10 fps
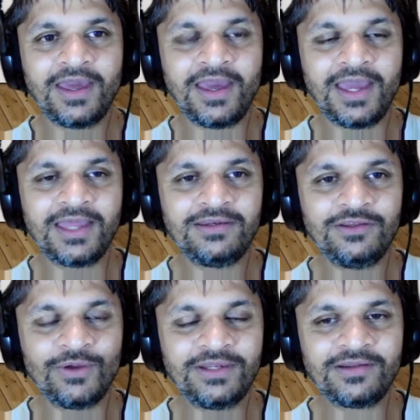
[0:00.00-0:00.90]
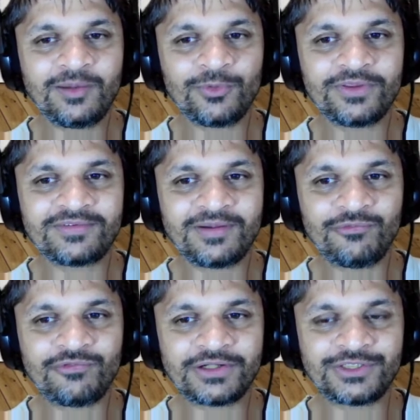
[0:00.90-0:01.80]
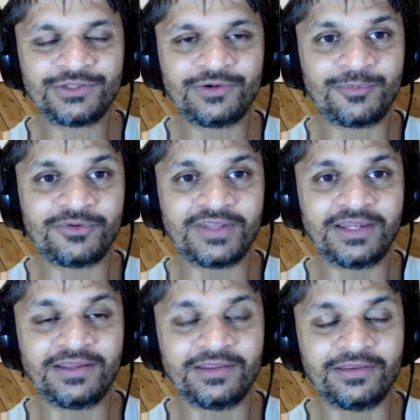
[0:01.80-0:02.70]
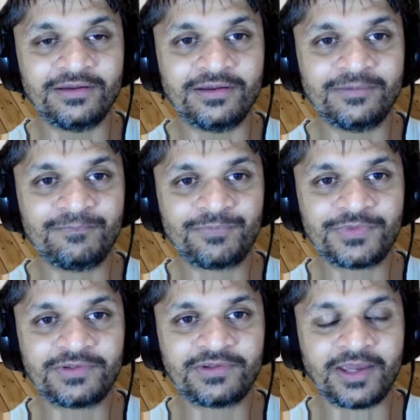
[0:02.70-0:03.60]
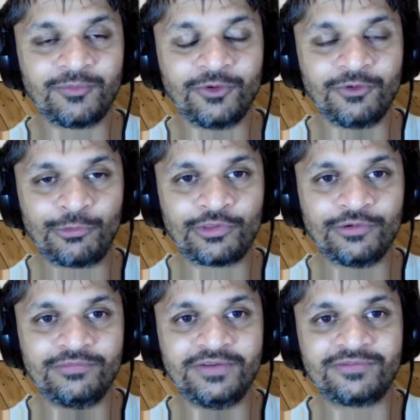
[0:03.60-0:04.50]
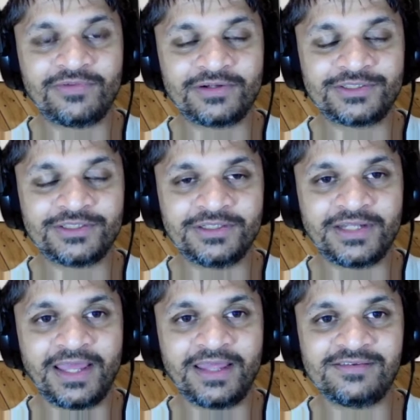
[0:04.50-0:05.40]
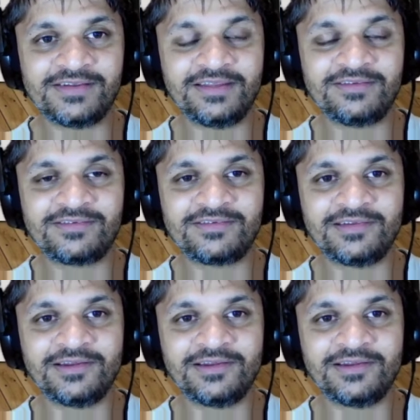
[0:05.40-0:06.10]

And you ended up with some function representing the time growth of this function as its